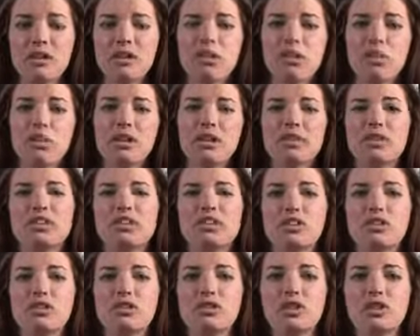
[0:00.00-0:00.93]
One thing
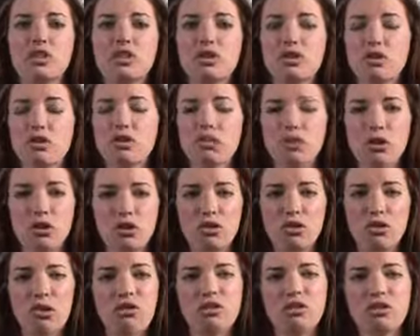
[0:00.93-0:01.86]
that you're going to learn when you
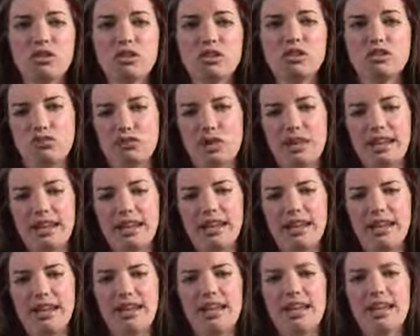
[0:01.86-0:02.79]
go for this
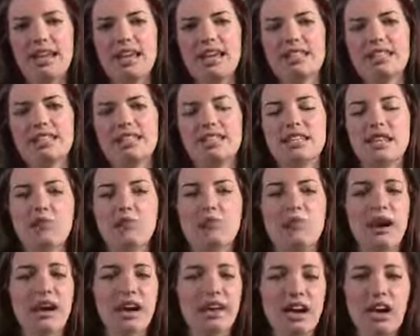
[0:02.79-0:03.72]
training is the
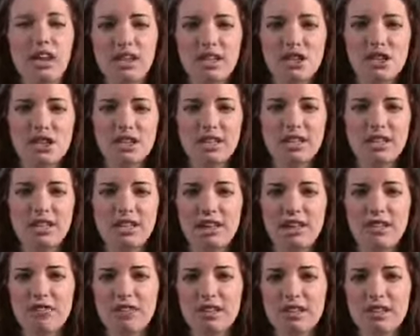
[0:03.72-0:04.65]
biology
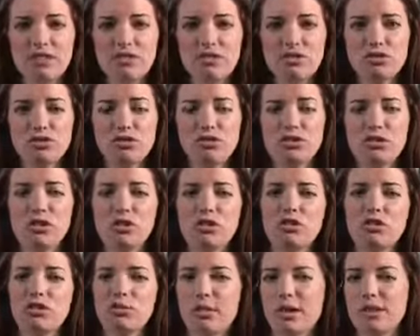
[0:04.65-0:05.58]
of lasers. You're going to
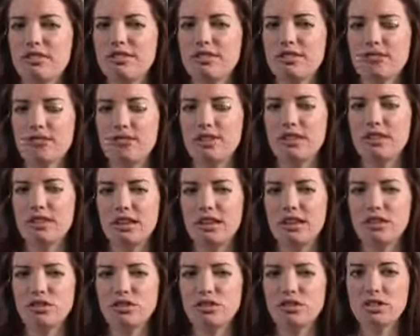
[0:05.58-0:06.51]
learn about different
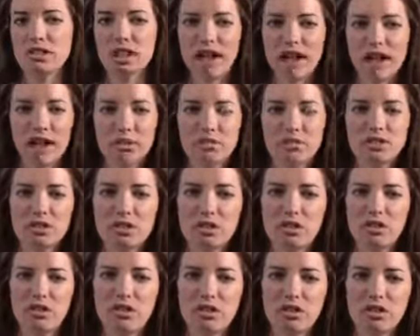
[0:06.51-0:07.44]
laser types that
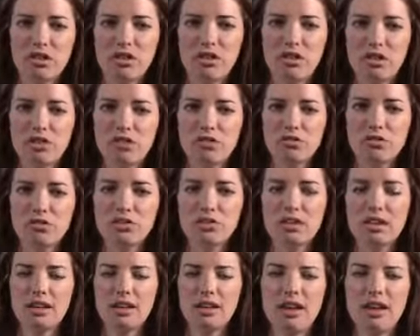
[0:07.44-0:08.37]
you can use.
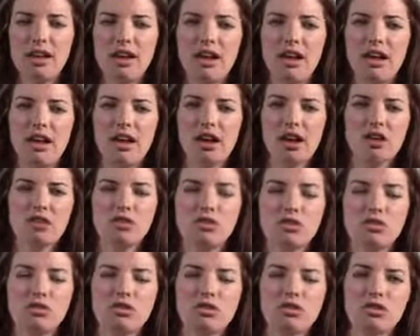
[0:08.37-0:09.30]
And
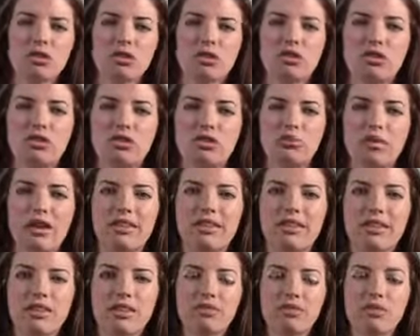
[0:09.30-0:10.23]
also, you're going to learn about
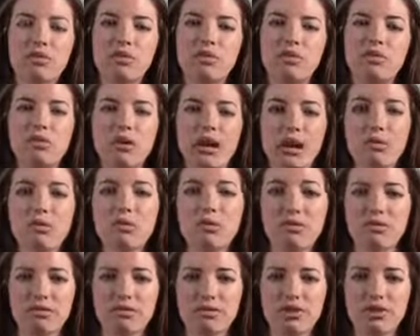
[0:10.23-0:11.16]
the different
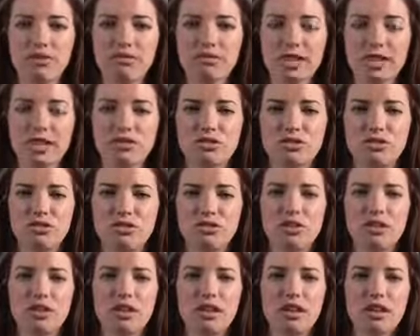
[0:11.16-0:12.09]
parameters of
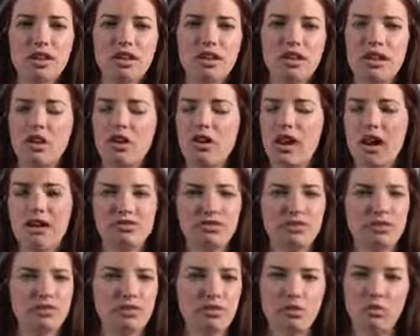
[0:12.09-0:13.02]
lasers. They all have
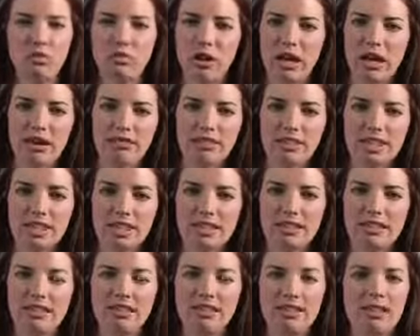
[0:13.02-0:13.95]
different
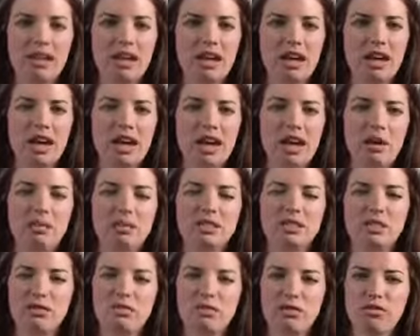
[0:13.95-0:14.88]
wavelengths. Um,
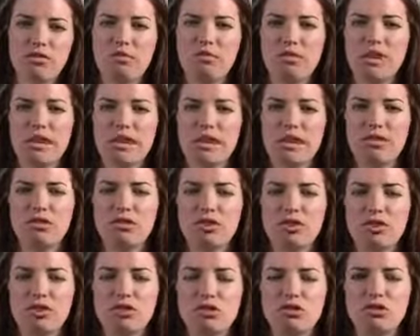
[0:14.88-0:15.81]
some of them may
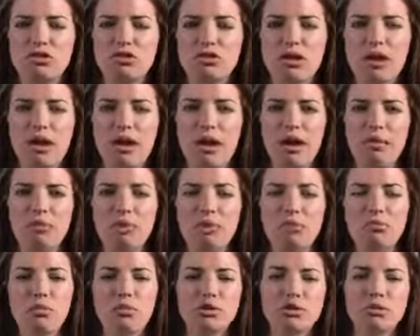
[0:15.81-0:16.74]
even use um,
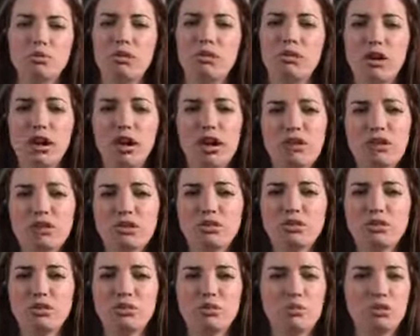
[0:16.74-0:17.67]
multiple
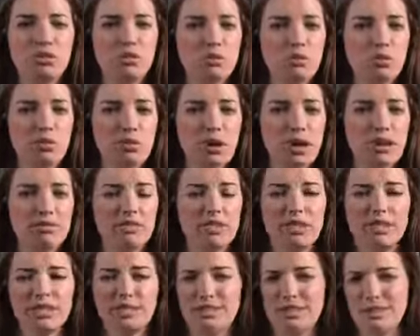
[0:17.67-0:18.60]
colors, multiple
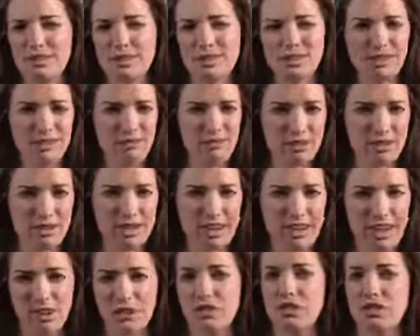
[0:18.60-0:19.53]
wavelengths, different
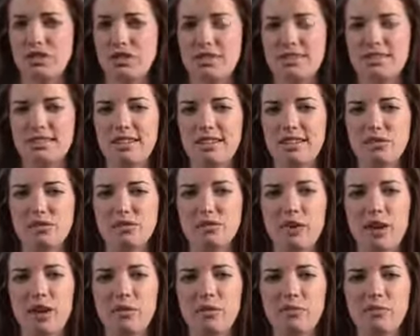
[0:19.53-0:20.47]
energies as
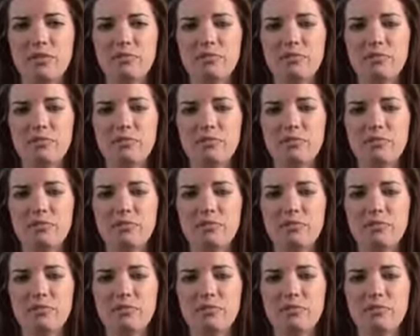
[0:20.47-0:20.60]
well.